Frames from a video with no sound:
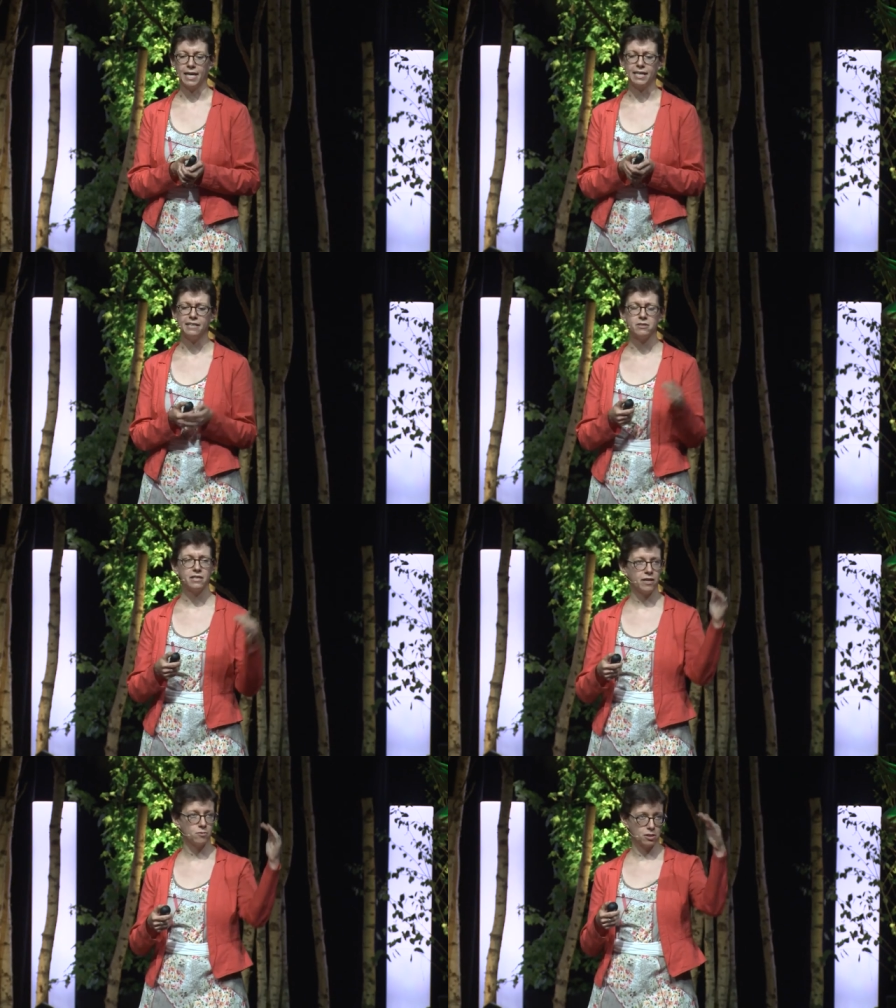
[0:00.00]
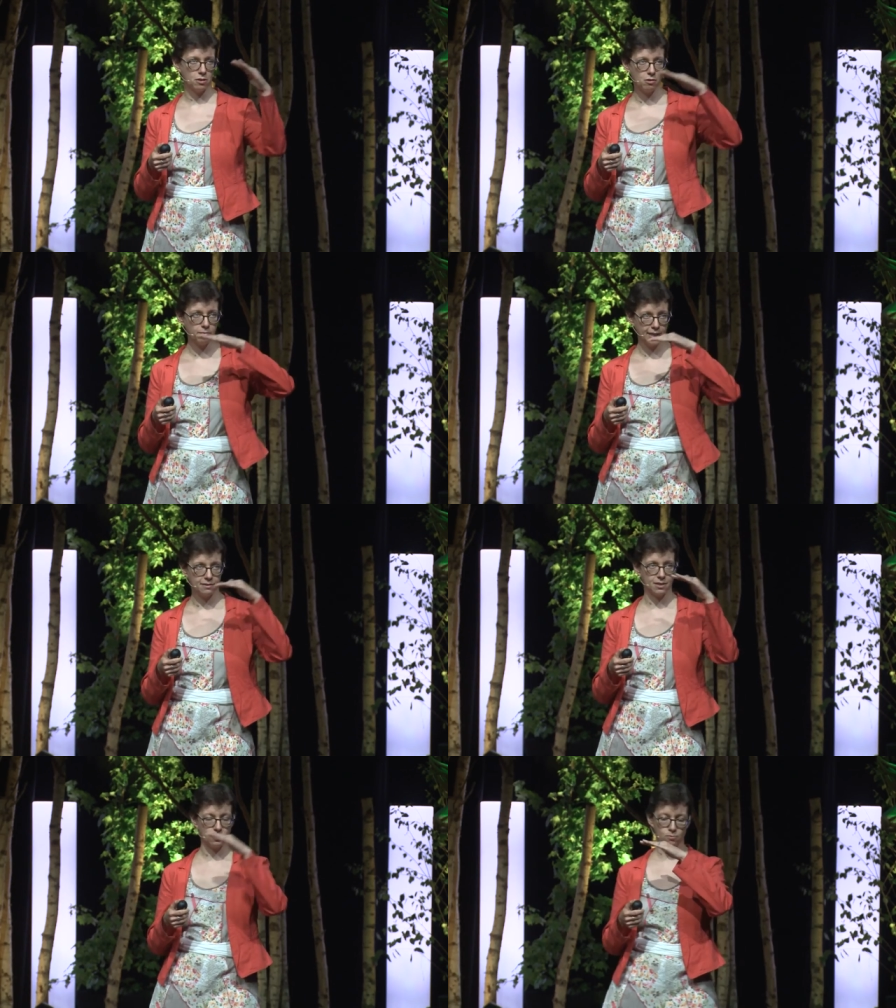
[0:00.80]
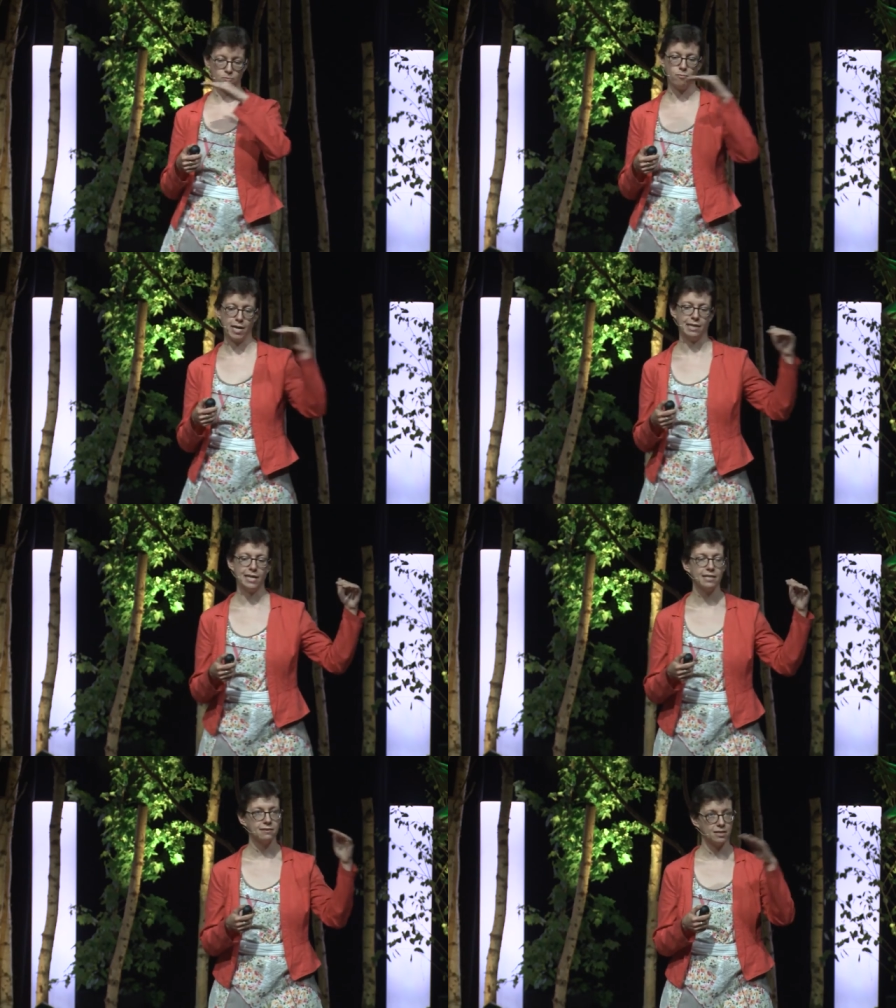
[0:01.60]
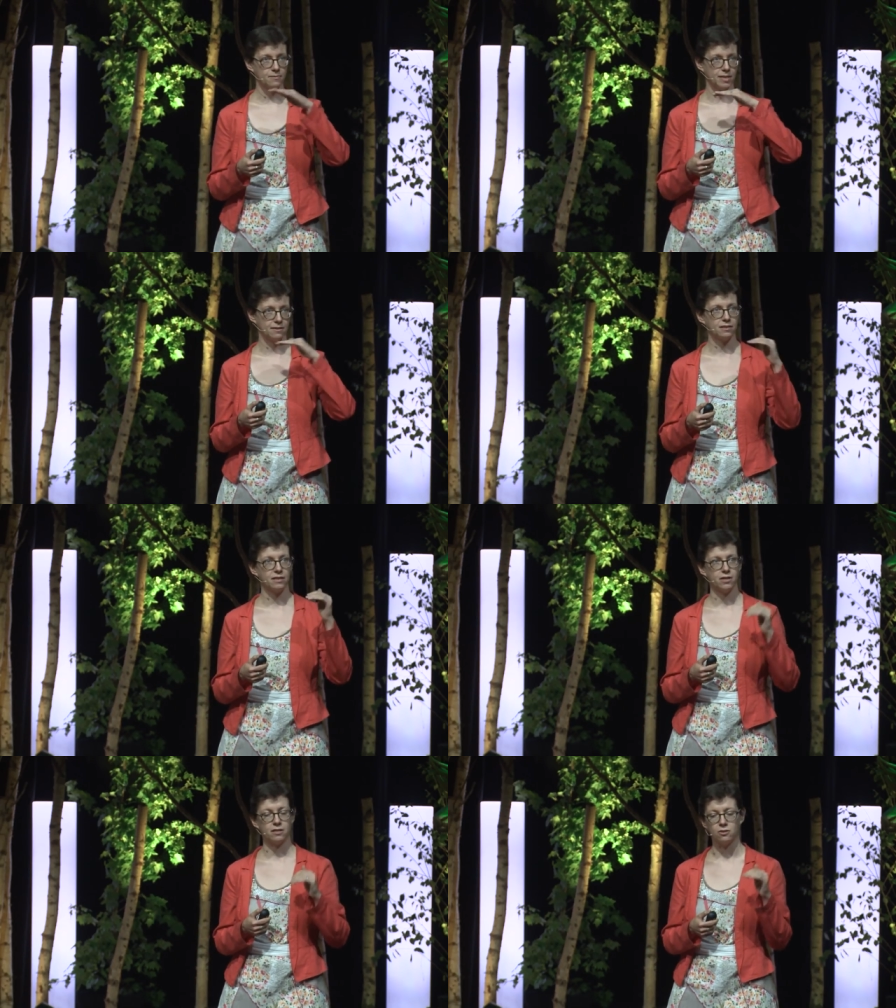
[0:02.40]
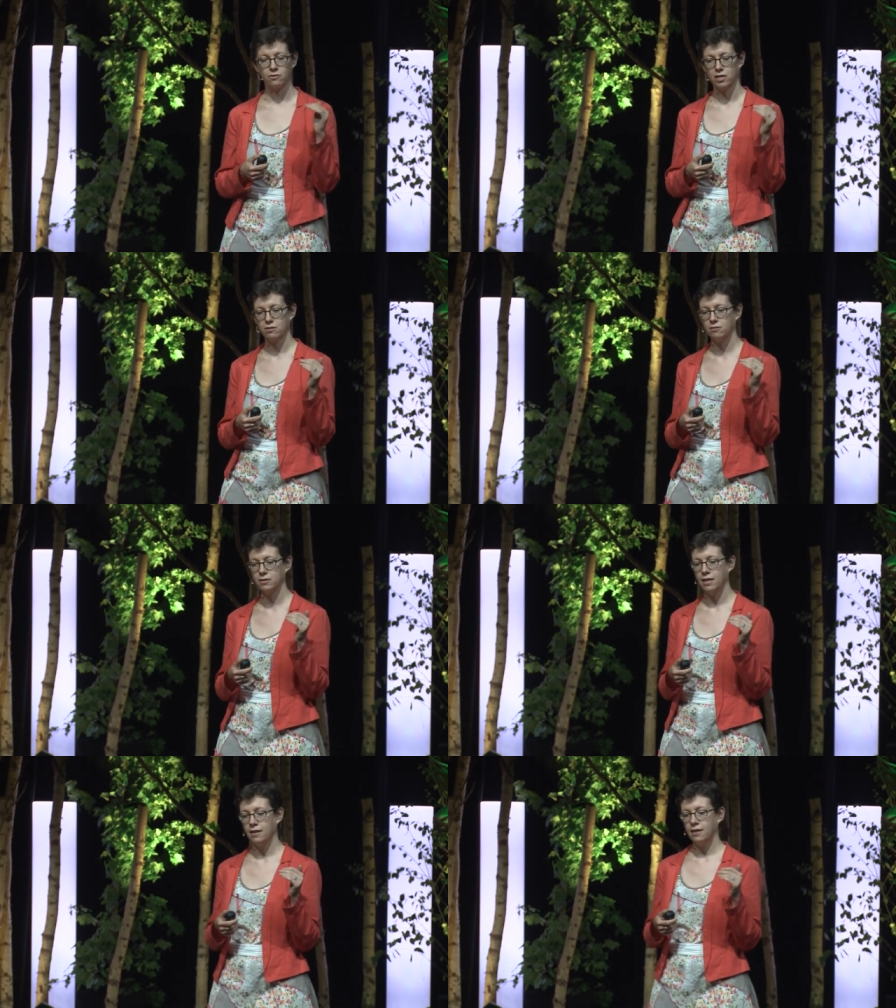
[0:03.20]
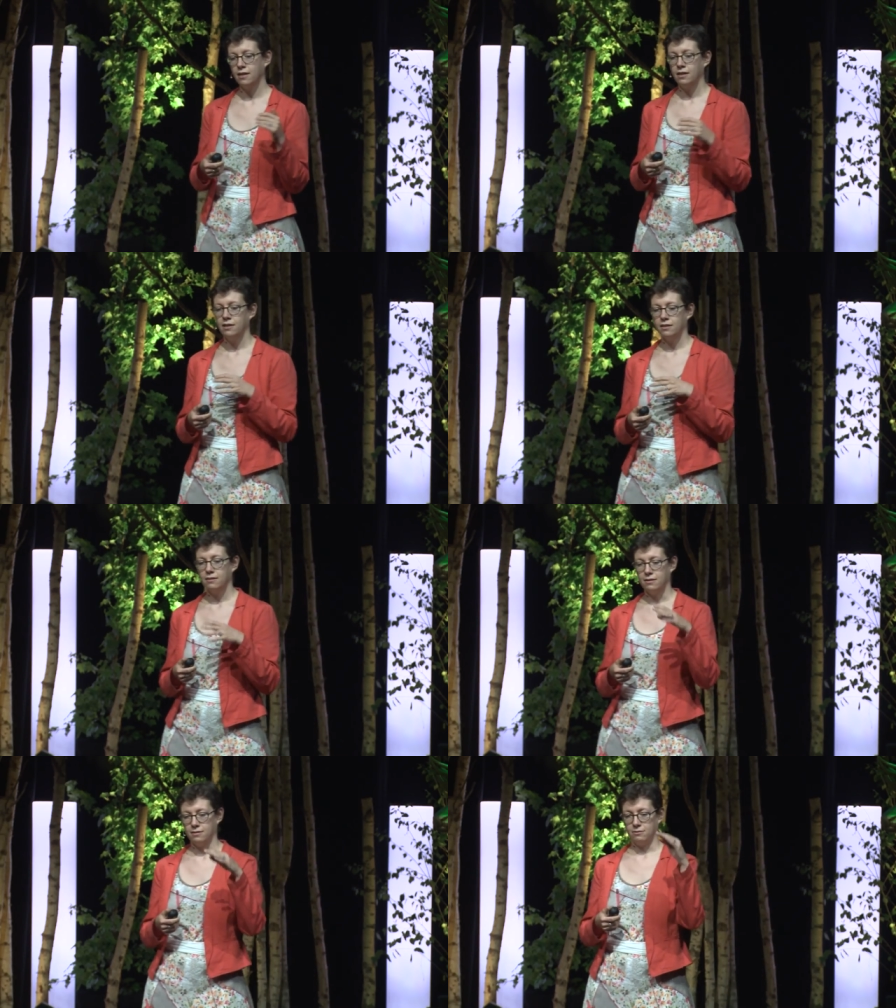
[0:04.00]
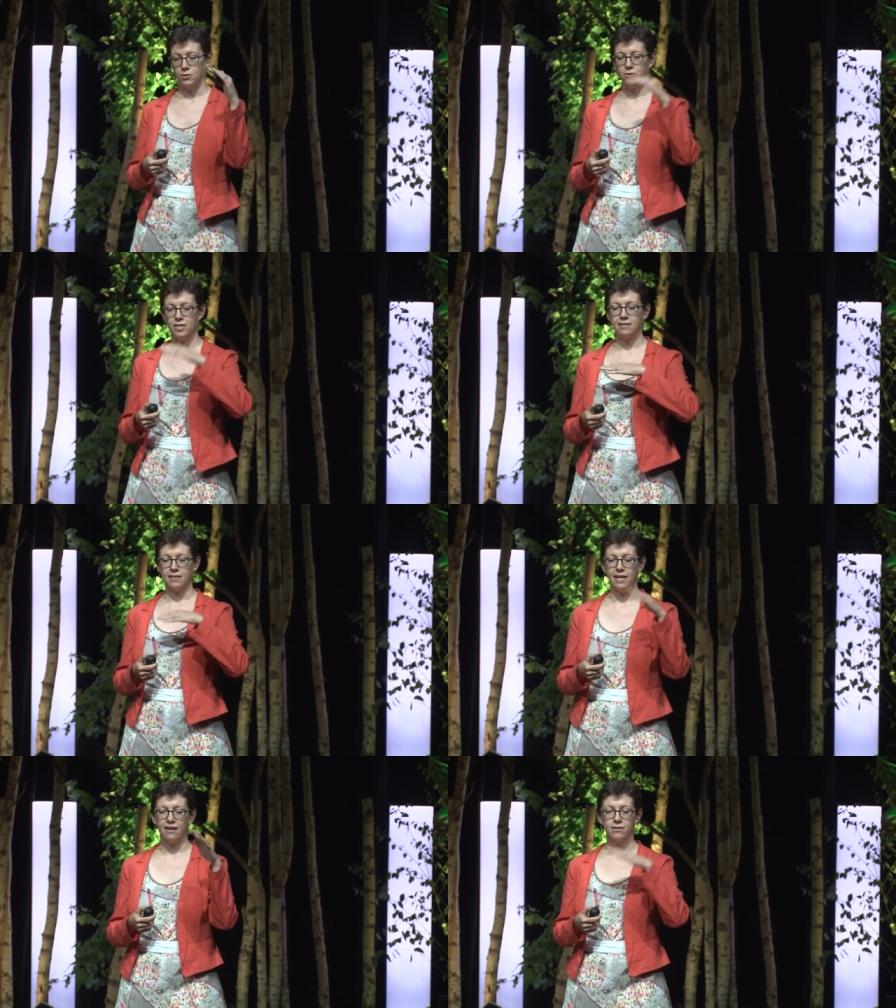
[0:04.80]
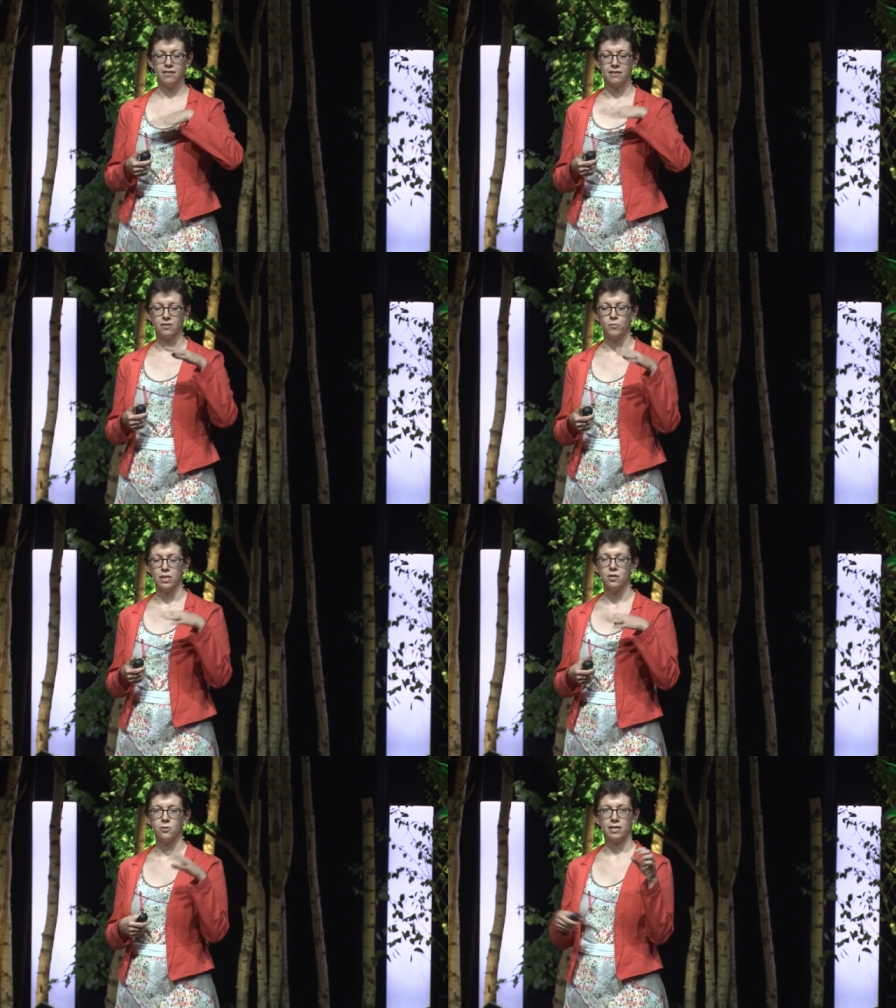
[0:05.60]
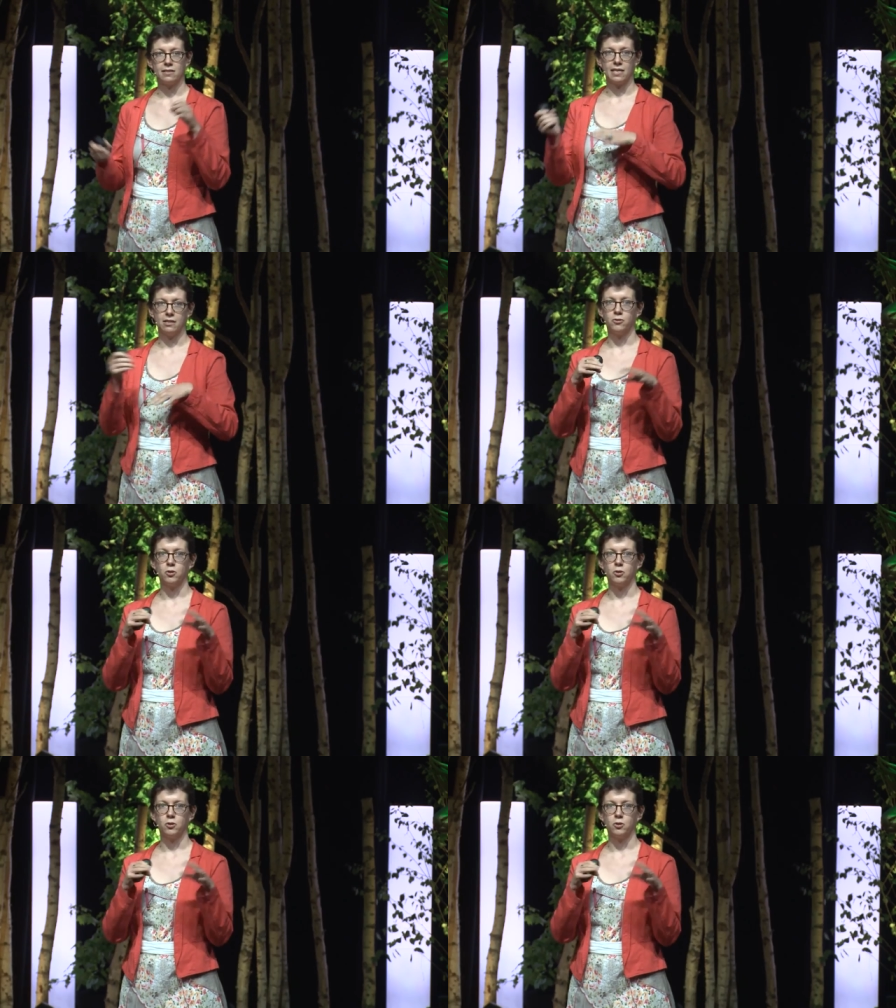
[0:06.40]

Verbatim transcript: And even if I was lowering this white line, that's my significance threshold, uh, you see that everything that's below it is kind